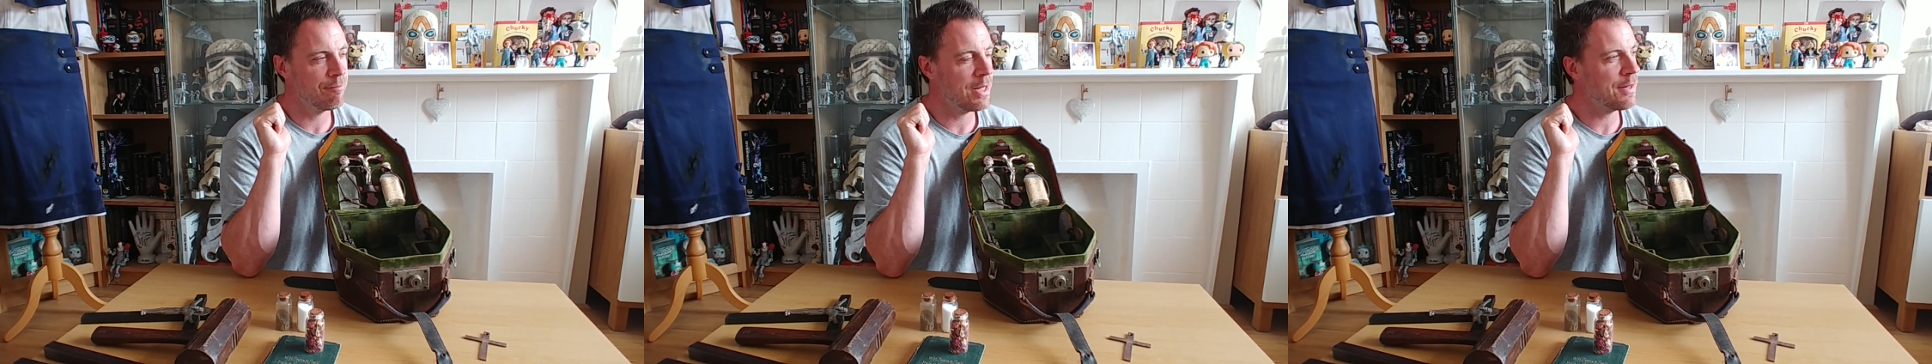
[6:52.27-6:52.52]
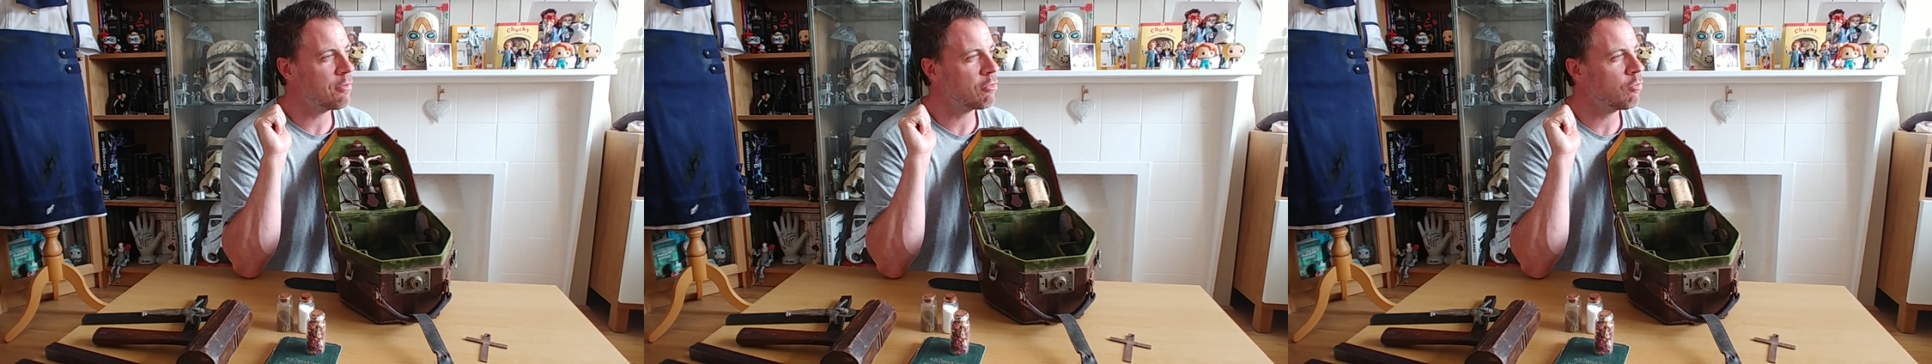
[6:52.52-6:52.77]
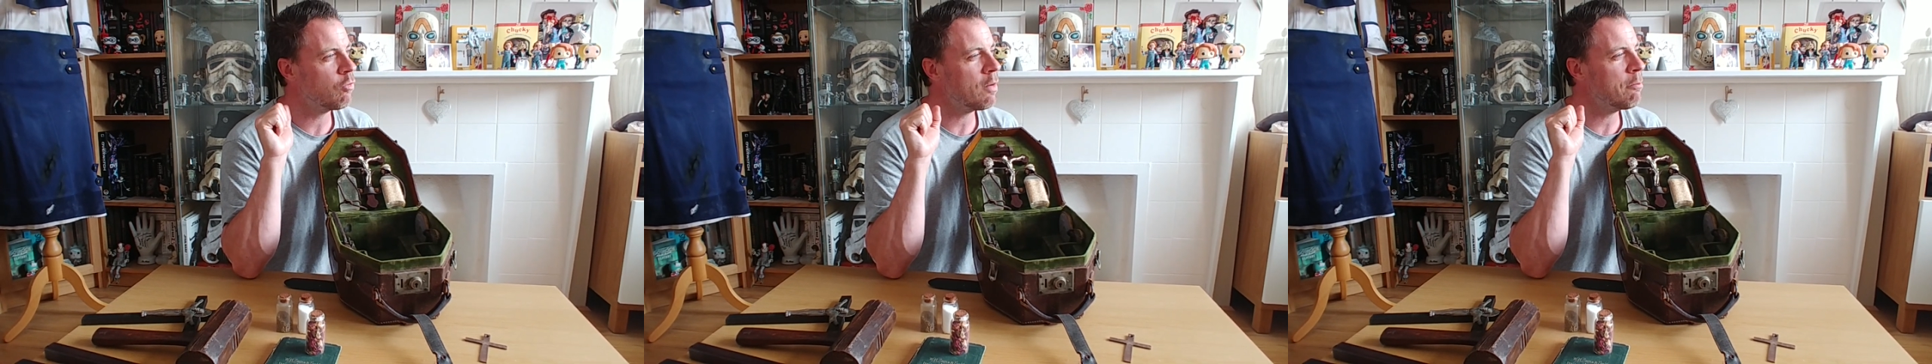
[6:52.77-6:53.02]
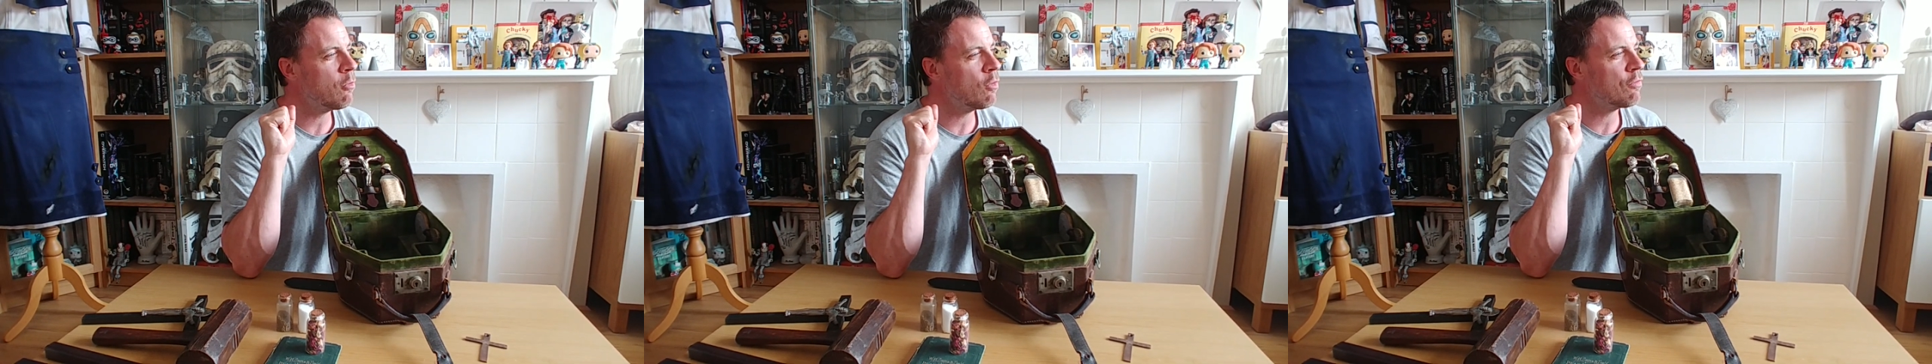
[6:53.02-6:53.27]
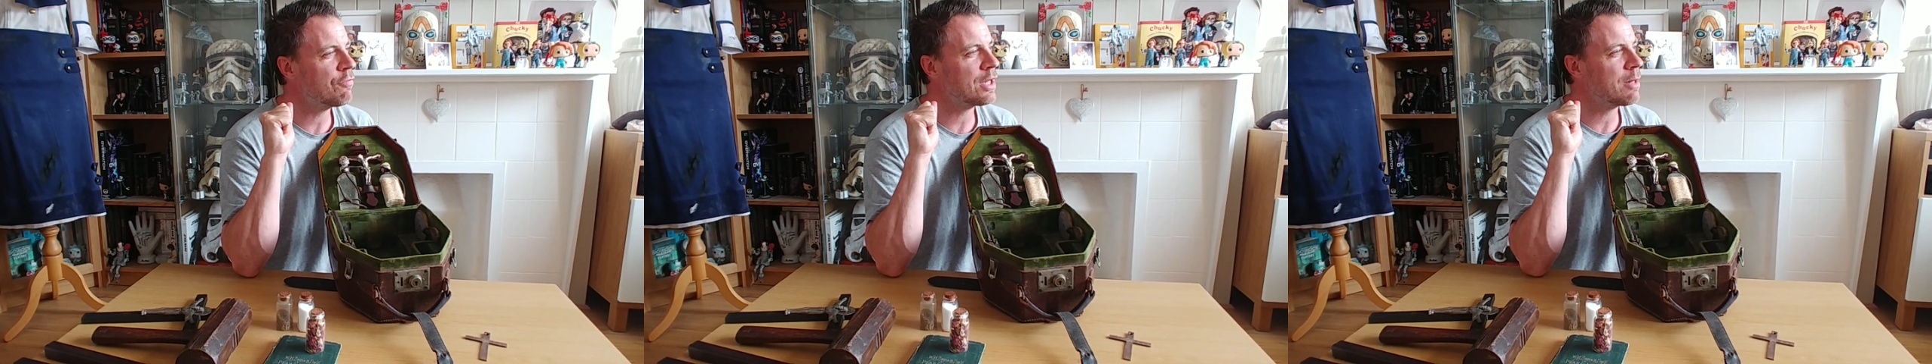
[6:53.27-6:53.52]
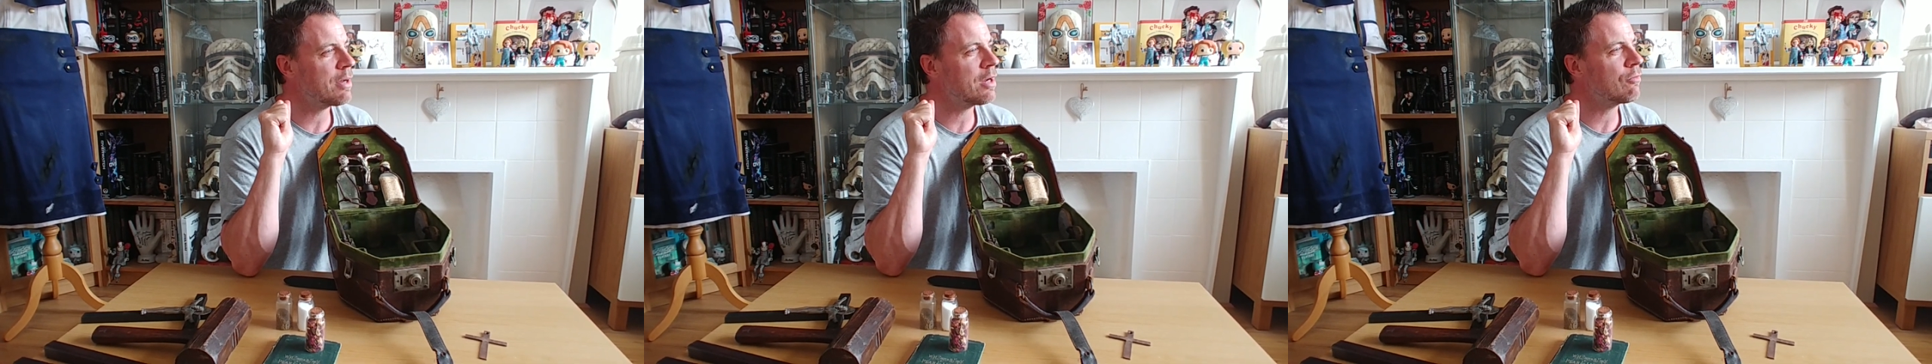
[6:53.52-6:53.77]
And there was one more
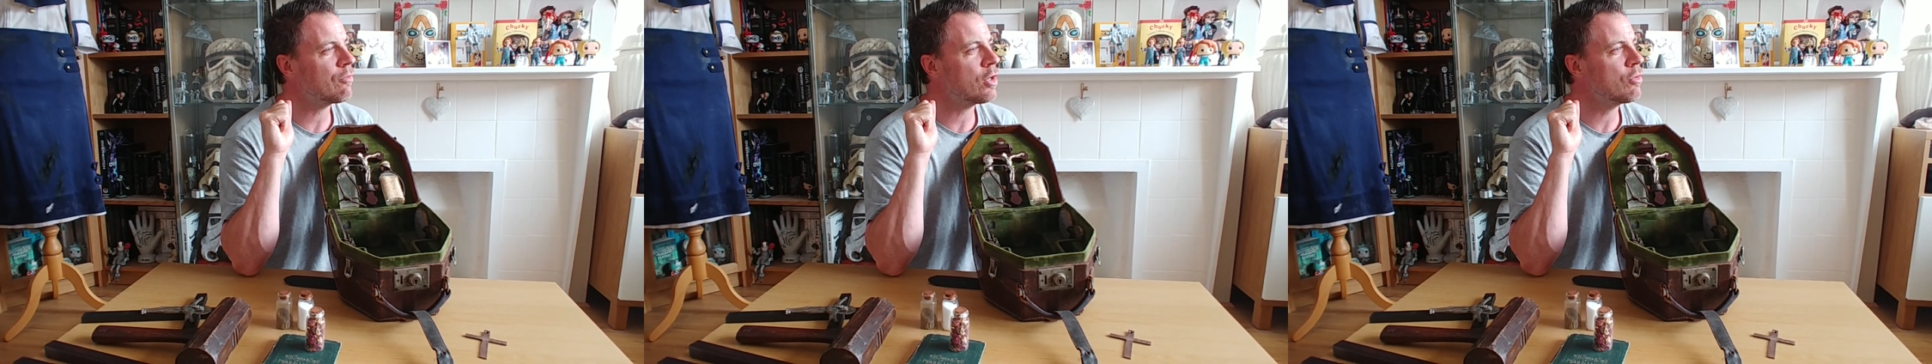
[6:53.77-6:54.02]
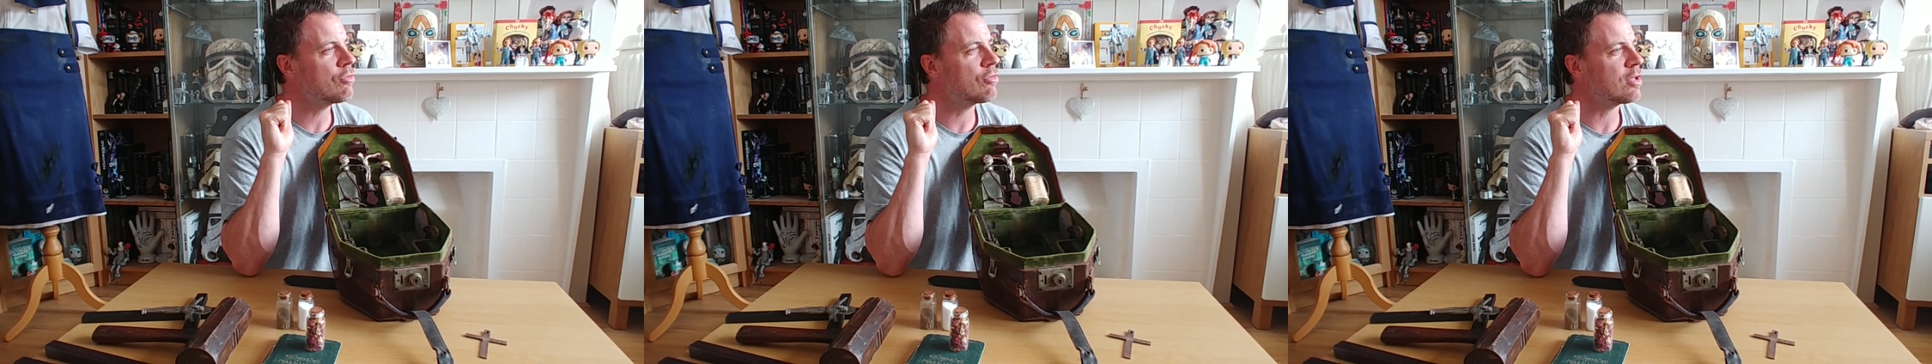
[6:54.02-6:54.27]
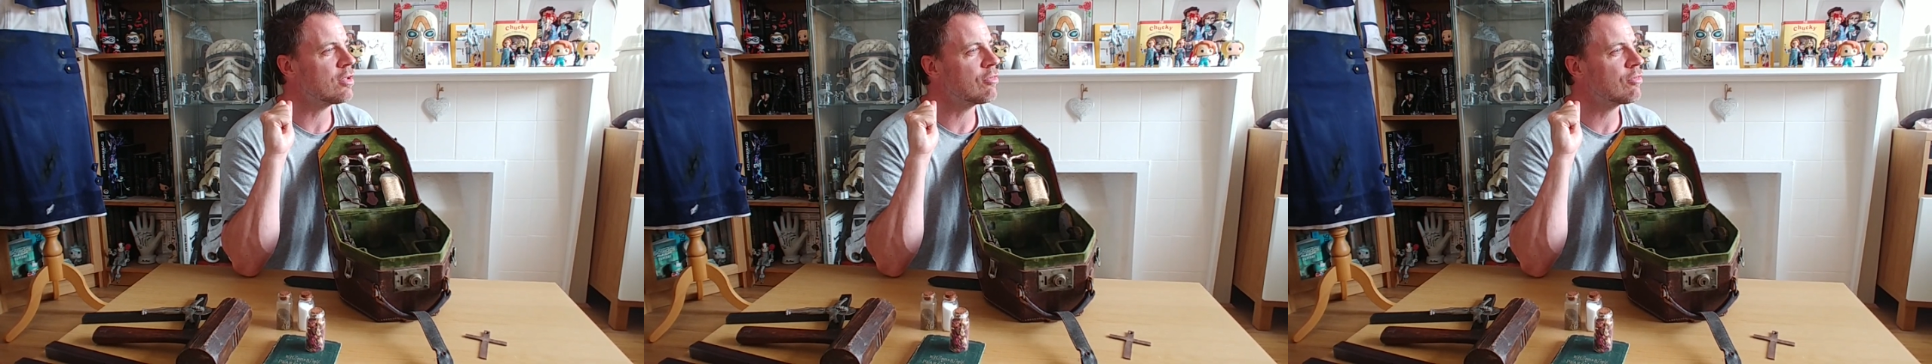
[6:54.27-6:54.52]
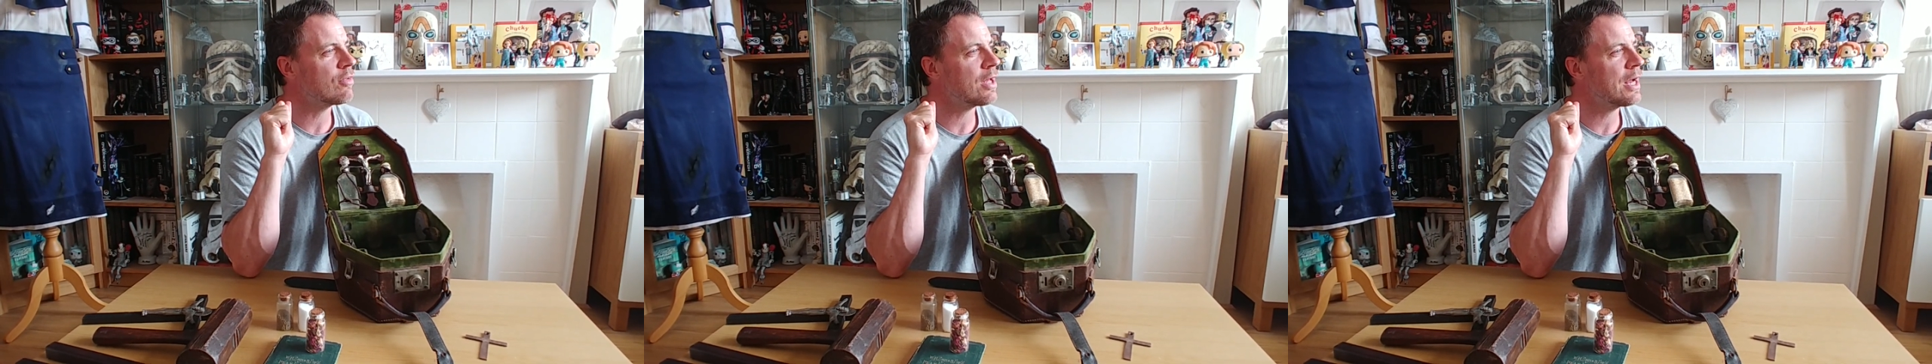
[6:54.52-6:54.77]
thing about roses.